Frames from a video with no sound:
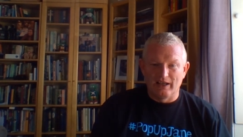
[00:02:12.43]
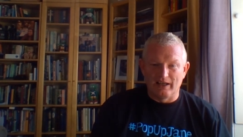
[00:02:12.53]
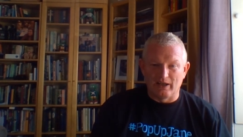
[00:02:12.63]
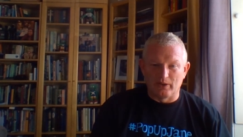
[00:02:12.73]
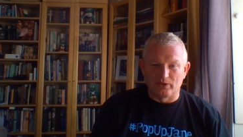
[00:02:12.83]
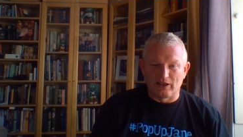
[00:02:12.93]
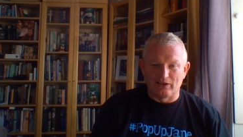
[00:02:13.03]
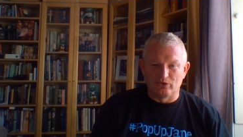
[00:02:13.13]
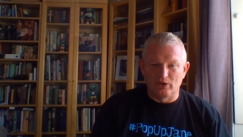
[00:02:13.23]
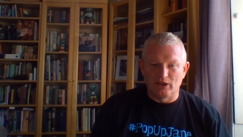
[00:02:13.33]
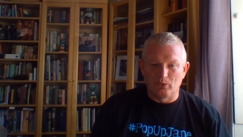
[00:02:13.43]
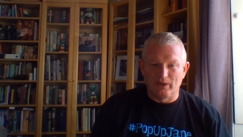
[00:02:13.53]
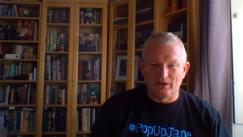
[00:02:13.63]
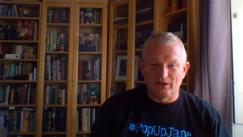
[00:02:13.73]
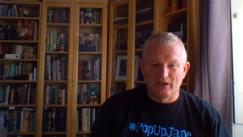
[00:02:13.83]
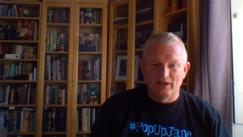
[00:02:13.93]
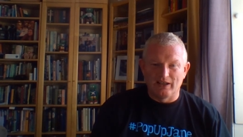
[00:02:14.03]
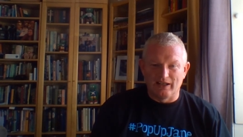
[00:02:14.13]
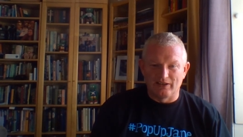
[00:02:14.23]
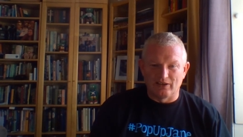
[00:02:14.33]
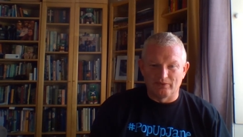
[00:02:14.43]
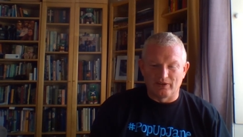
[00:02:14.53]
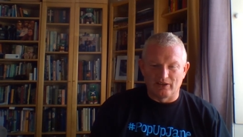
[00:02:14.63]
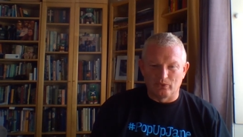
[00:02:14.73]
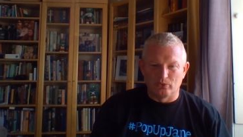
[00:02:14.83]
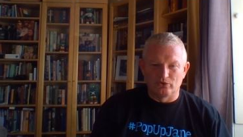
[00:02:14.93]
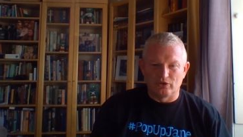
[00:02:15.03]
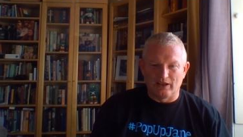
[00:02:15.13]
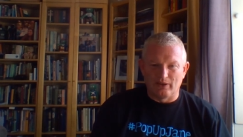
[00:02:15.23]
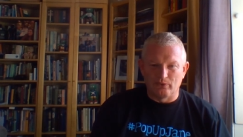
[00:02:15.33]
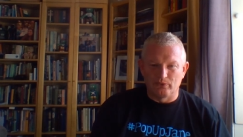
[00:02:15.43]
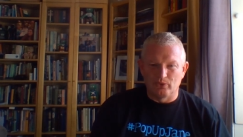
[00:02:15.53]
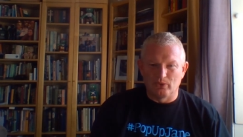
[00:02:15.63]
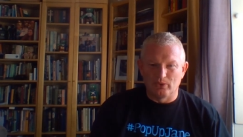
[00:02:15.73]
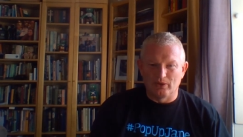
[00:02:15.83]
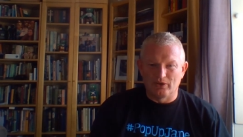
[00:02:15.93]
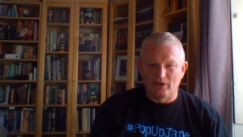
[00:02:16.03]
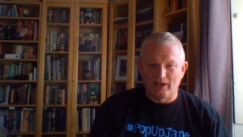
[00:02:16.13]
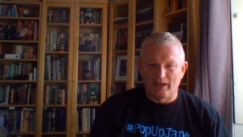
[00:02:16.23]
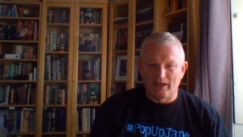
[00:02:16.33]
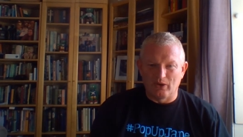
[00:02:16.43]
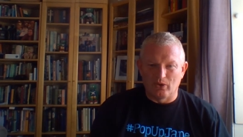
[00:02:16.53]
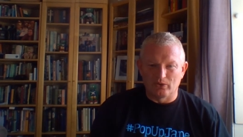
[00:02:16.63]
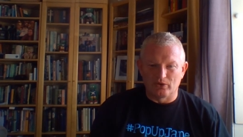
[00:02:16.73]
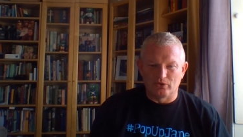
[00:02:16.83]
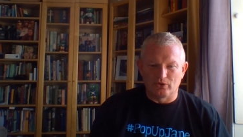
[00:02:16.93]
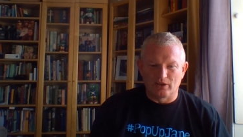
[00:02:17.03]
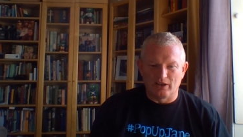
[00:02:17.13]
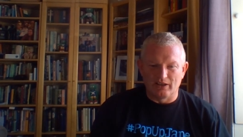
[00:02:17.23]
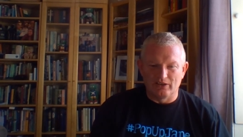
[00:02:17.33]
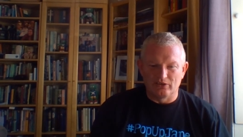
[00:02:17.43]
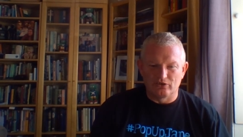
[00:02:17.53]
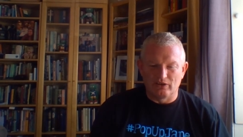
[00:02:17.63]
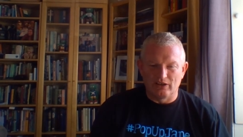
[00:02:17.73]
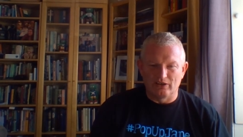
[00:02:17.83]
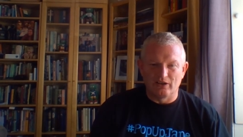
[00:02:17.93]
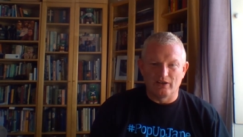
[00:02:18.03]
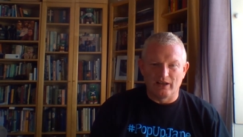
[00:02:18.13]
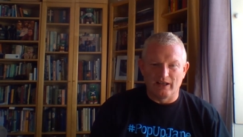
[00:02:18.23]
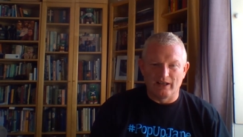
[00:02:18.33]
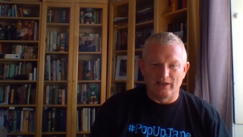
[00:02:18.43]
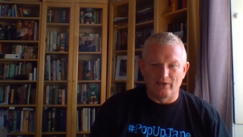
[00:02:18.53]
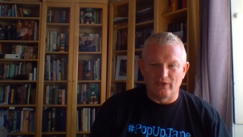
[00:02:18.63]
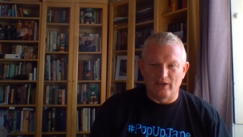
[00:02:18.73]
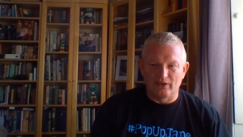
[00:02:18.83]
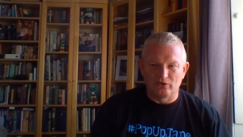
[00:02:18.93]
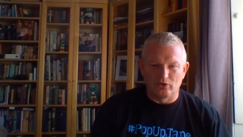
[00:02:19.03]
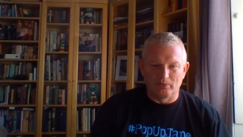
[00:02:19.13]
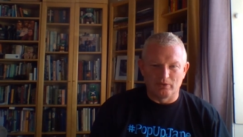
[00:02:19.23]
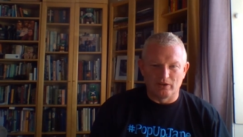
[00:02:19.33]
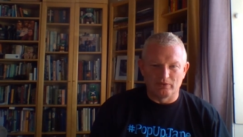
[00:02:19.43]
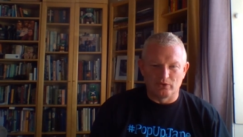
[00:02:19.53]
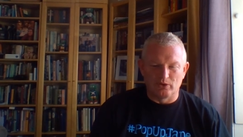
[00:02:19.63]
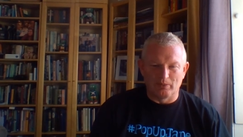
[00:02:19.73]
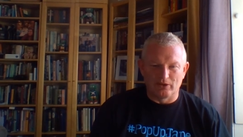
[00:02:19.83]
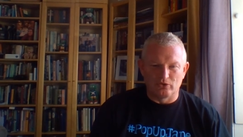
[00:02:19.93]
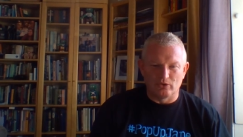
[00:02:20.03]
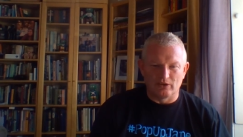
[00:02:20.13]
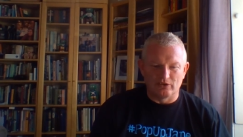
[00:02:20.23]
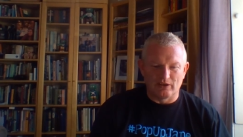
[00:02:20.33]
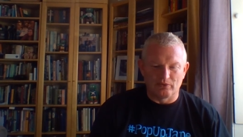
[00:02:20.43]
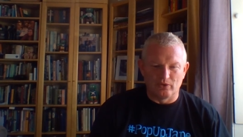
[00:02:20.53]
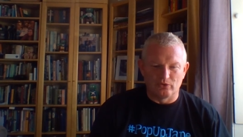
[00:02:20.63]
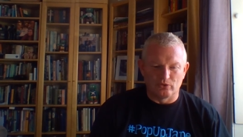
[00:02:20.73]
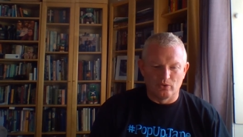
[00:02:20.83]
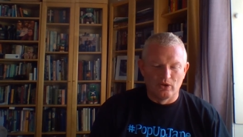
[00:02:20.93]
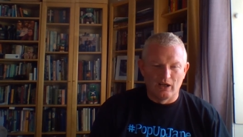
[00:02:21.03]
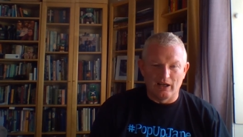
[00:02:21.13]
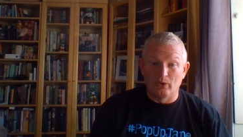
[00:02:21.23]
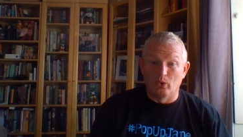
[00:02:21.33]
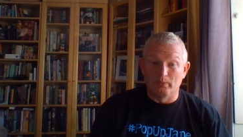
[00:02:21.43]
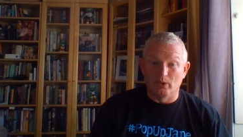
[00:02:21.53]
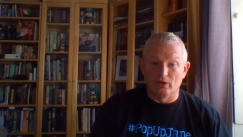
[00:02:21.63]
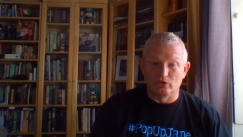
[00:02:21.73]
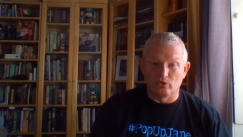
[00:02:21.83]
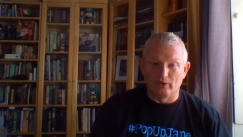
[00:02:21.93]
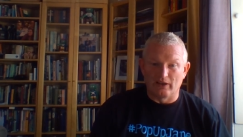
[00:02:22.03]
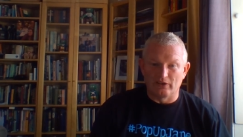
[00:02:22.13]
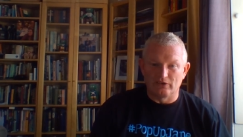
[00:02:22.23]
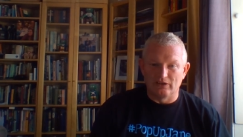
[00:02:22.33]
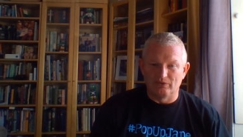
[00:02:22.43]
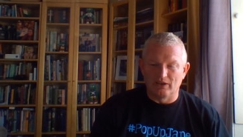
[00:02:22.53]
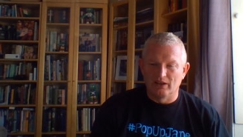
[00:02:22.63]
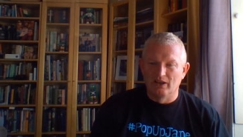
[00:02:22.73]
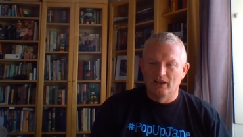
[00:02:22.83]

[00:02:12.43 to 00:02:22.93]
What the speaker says: our tandoori queen, delivering those of you who had ordered your curry in Straiton. That should have been delivered to you by Julie this afternoon. So I hope you all enjoy that this evening.